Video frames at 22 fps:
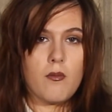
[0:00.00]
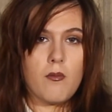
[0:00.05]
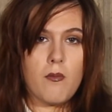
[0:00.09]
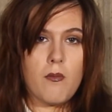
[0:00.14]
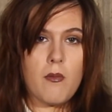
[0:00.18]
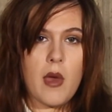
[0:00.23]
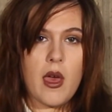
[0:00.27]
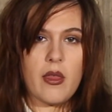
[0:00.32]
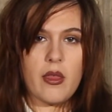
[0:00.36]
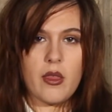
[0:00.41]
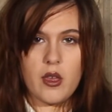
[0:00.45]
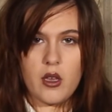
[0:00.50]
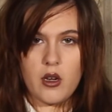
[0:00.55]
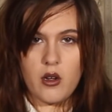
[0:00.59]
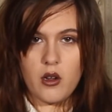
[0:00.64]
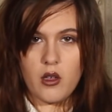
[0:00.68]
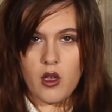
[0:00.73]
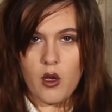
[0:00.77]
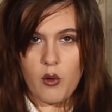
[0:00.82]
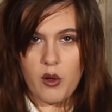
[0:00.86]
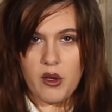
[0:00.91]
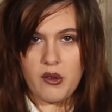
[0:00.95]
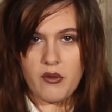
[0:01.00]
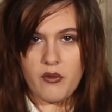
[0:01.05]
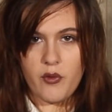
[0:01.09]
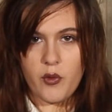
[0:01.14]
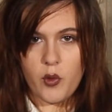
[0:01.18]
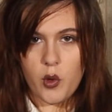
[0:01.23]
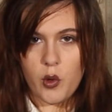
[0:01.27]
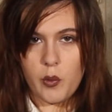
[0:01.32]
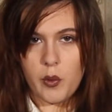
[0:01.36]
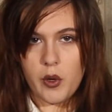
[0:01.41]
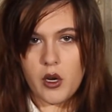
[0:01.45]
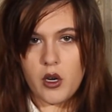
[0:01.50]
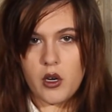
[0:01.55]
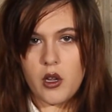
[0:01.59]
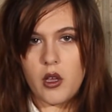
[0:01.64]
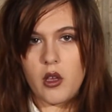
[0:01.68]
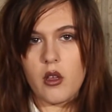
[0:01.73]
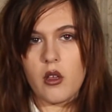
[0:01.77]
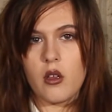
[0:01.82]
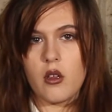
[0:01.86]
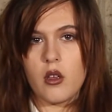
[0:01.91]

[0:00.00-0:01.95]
method going forward